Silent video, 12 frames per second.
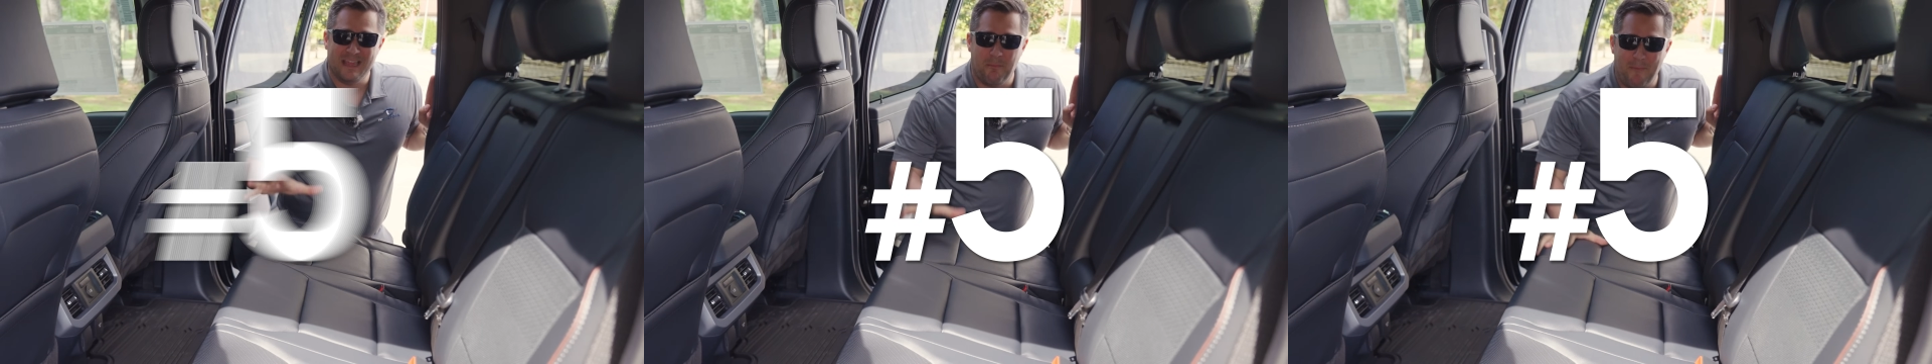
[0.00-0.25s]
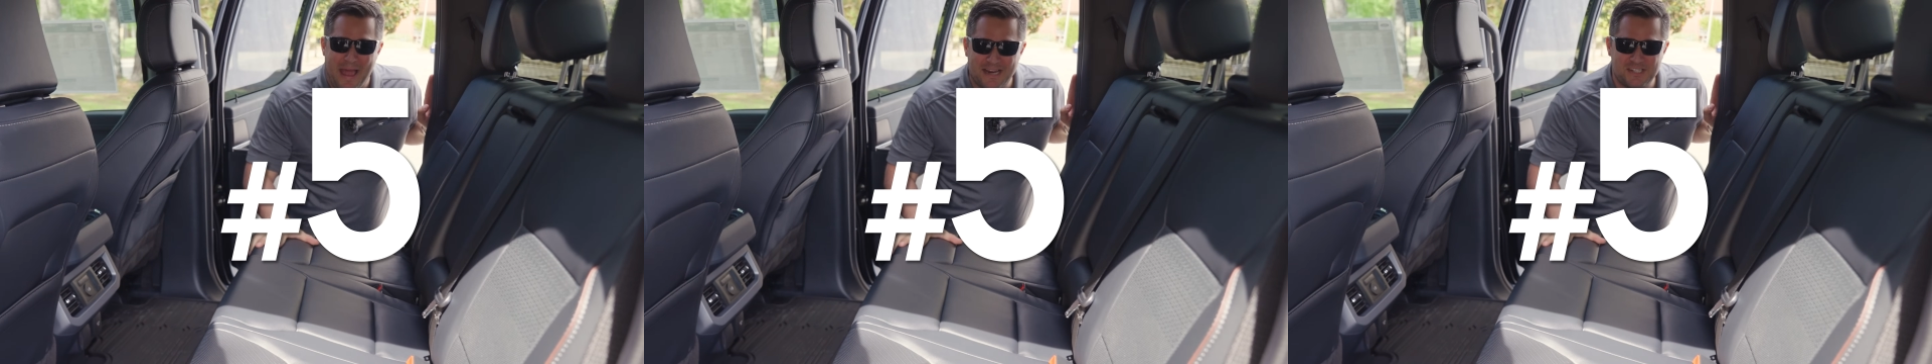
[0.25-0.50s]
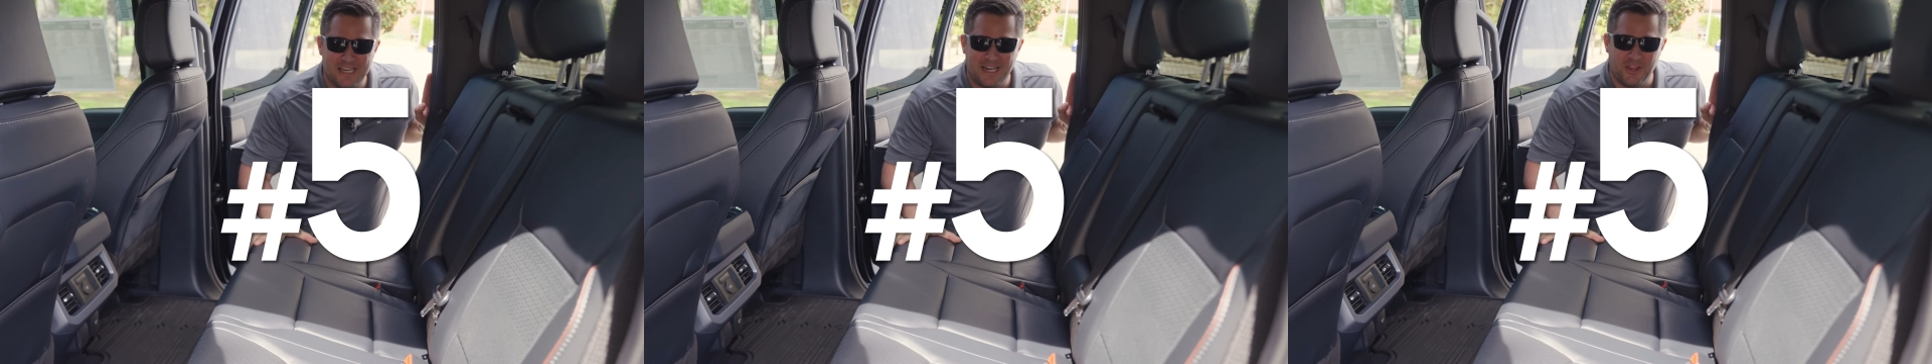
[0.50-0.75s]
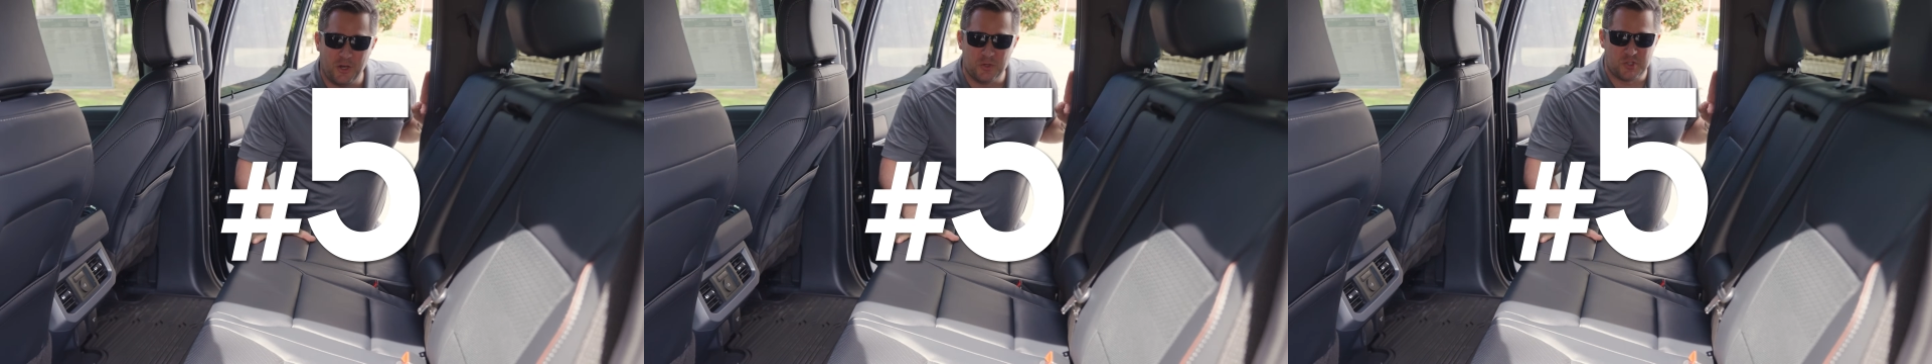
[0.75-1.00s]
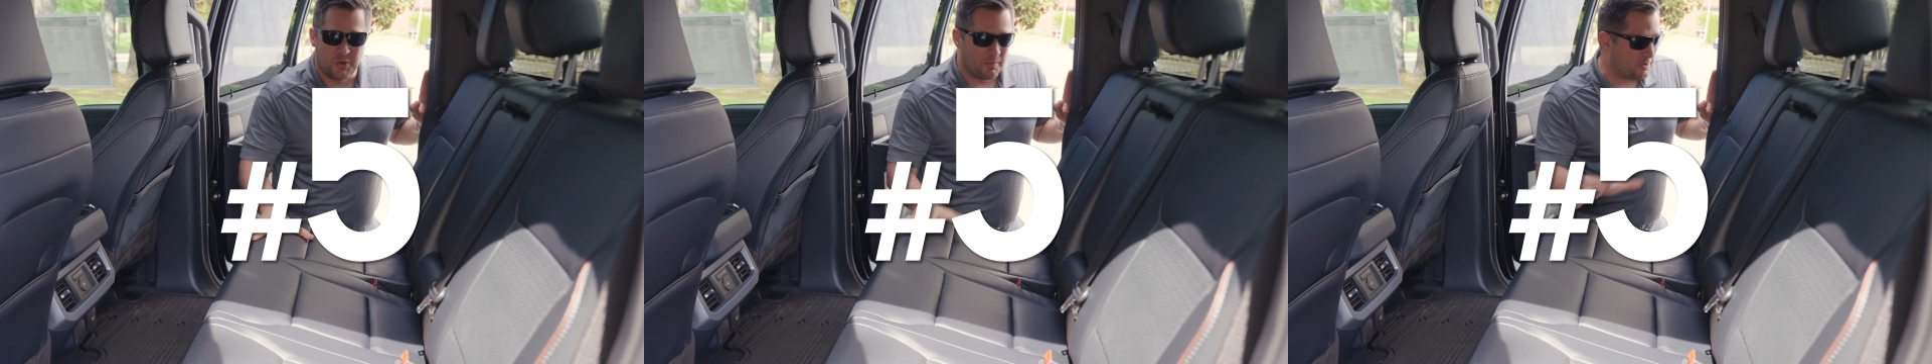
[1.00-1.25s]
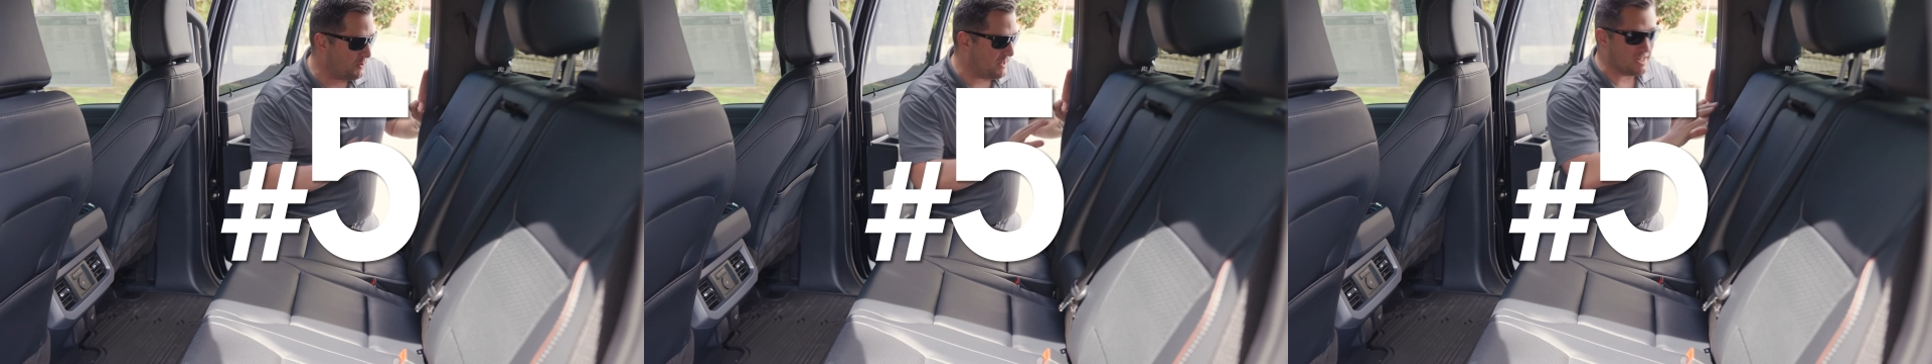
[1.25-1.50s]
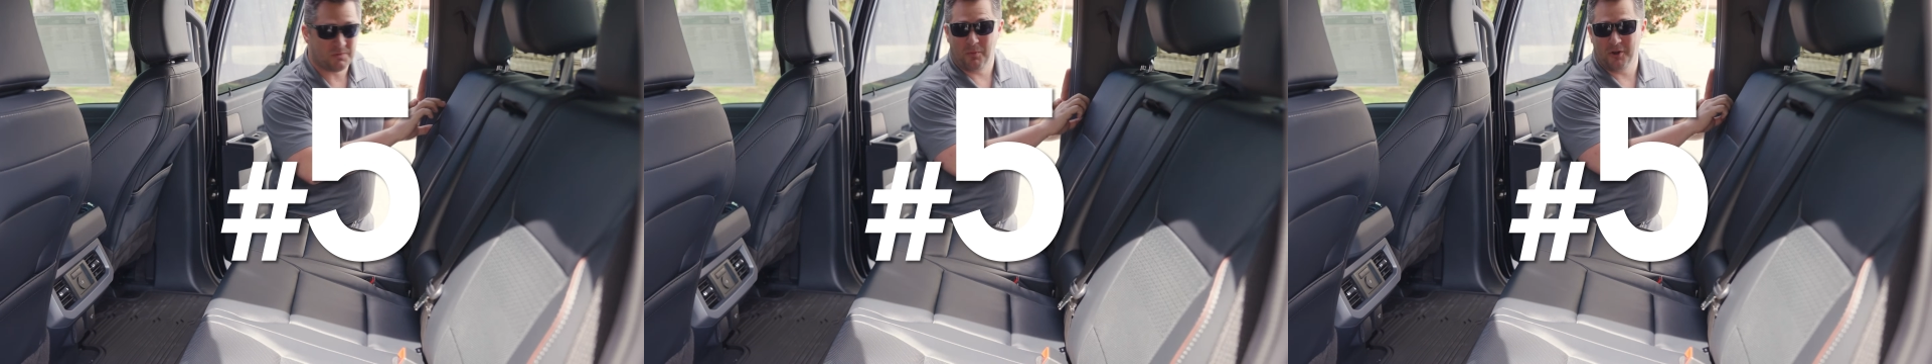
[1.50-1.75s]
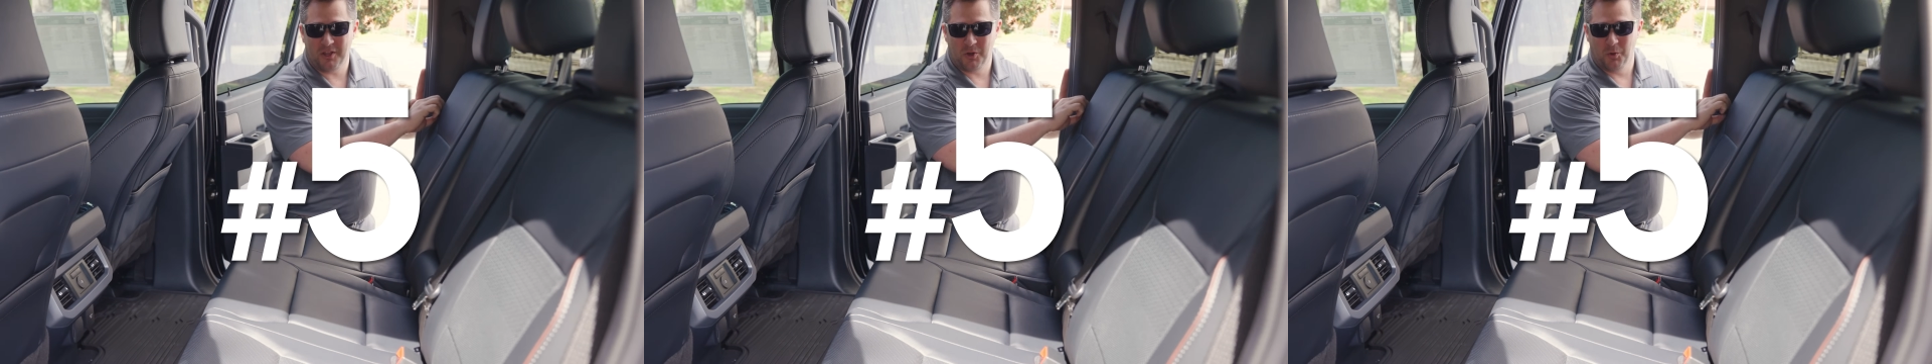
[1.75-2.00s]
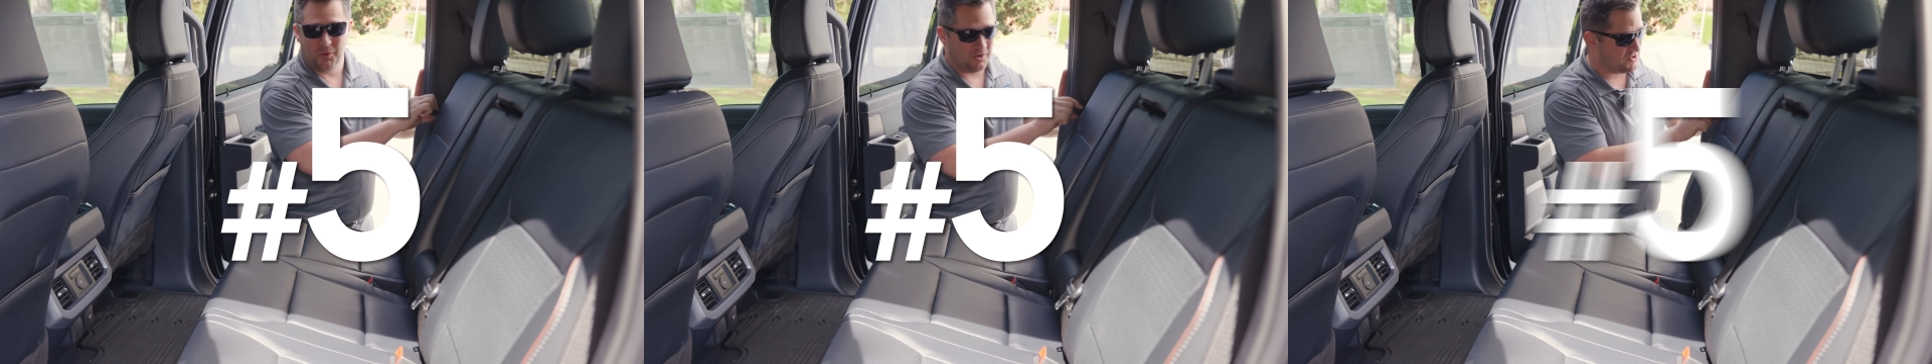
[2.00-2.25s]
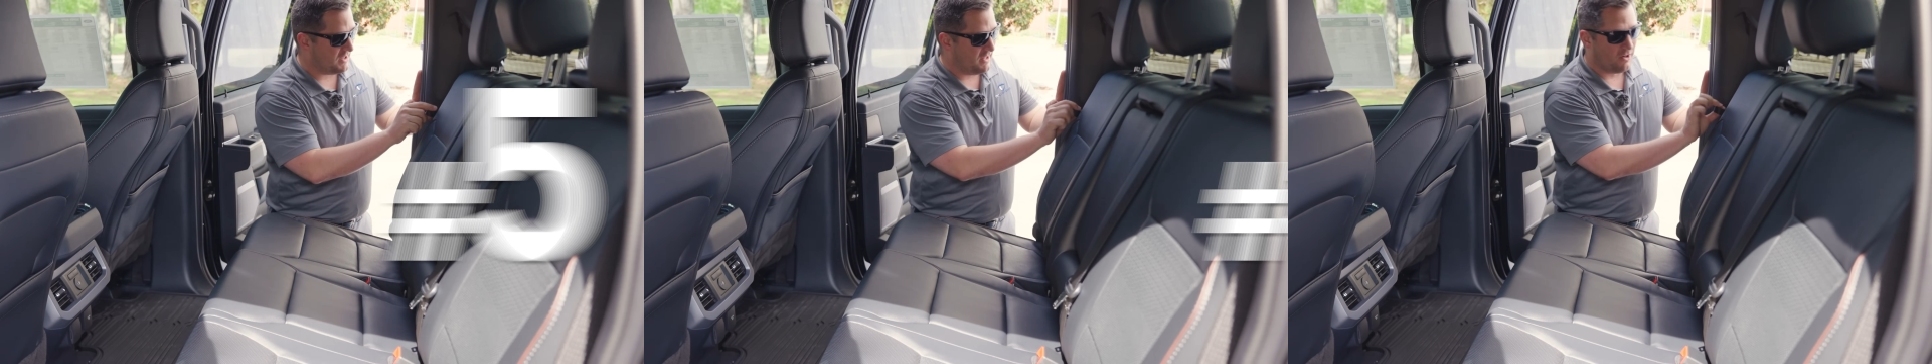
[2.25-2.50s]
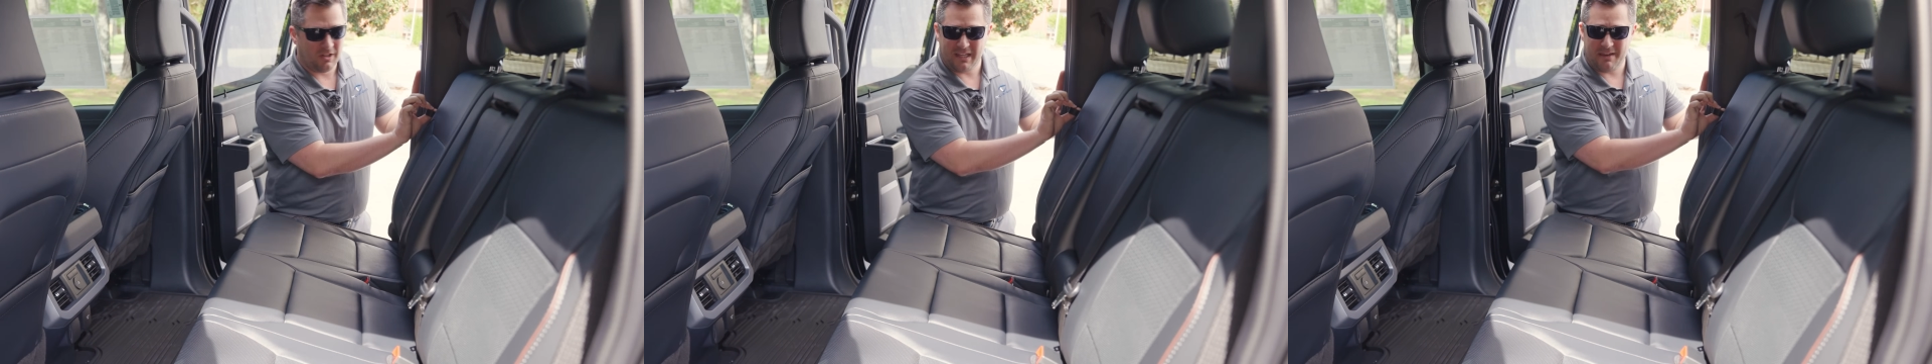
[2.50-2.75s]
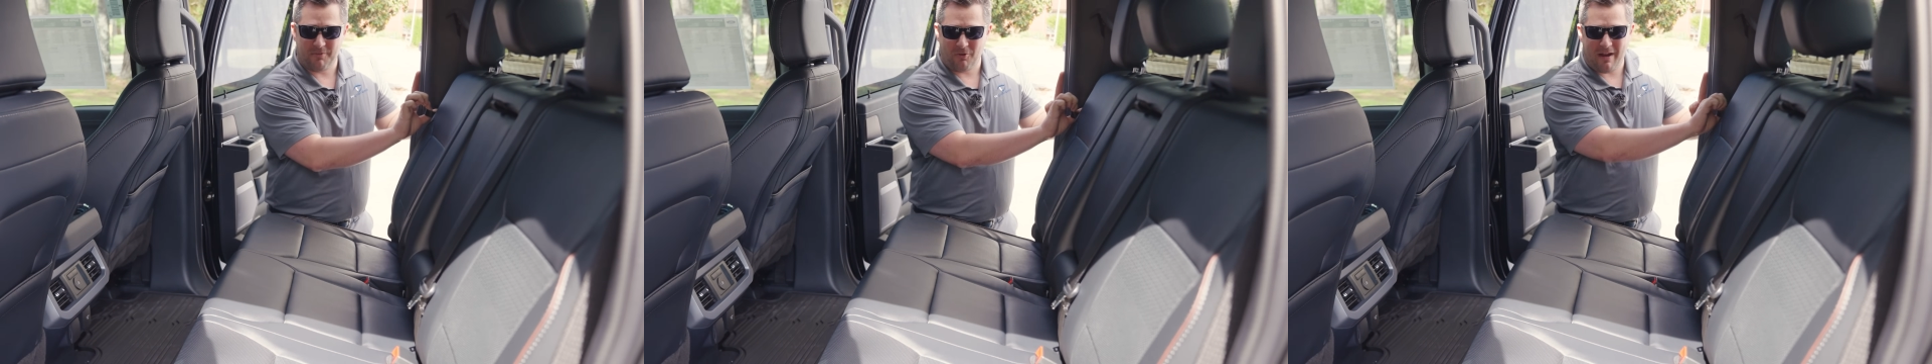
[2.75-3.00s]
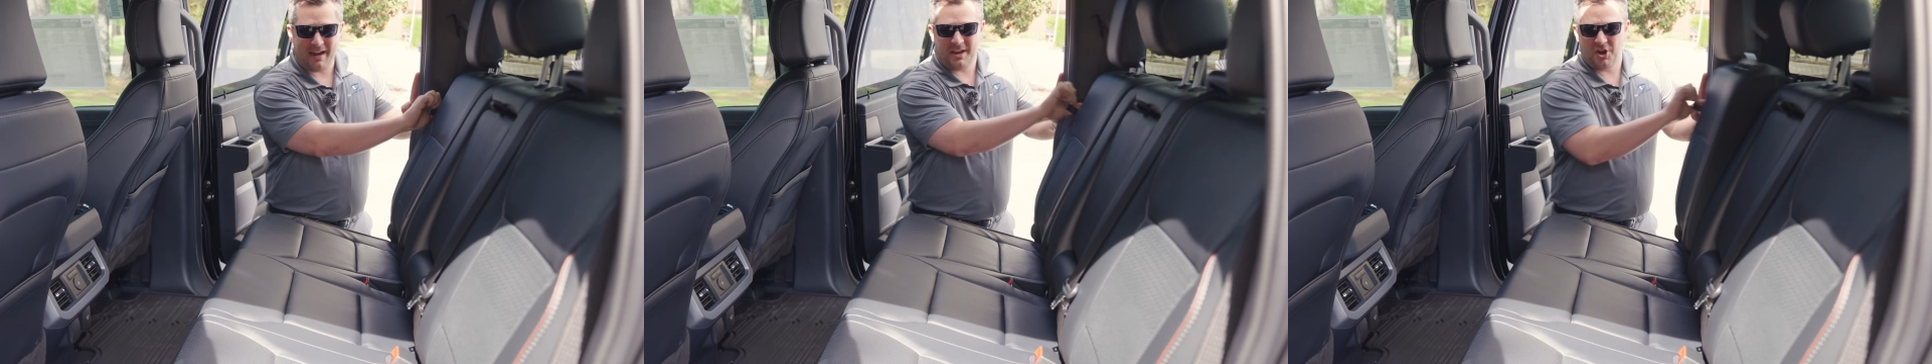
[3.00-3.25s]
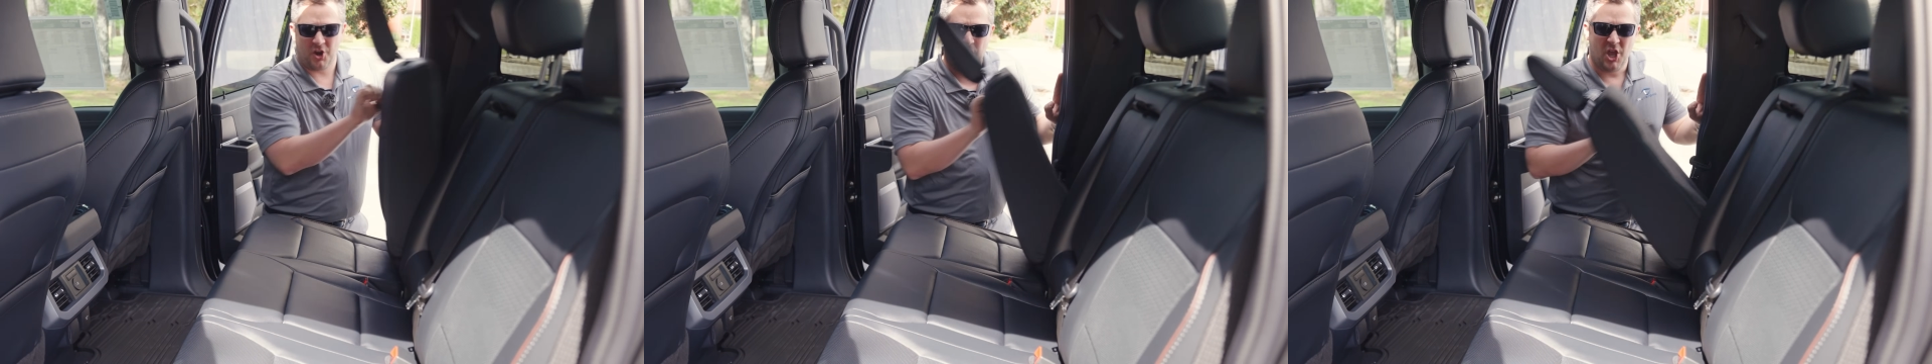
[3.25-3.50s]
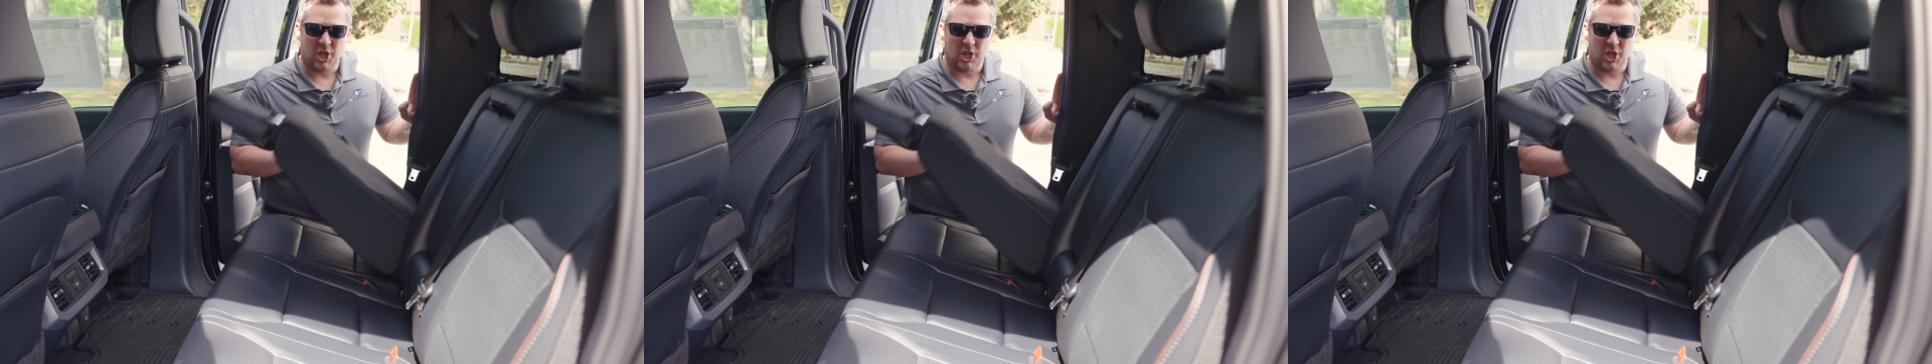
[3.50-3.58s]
The back seat in the new Super Duty is pretty cool. There's a little lever right here.